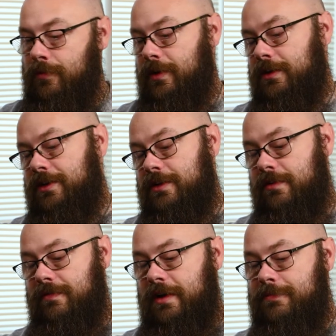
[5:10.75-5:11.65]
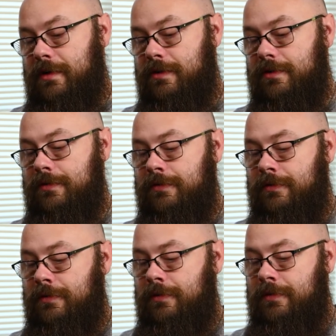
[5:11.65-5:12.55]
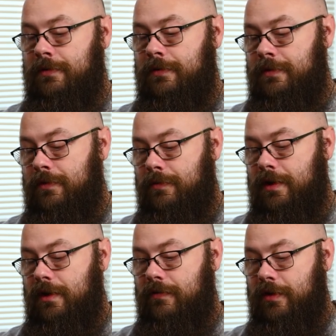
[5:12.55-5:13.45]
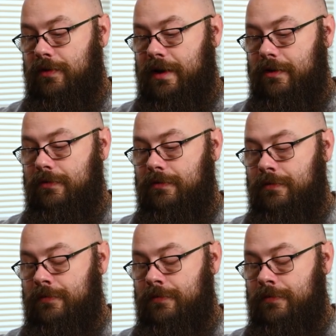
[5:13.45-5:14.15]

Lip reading: We can change our flash power. We can even go down.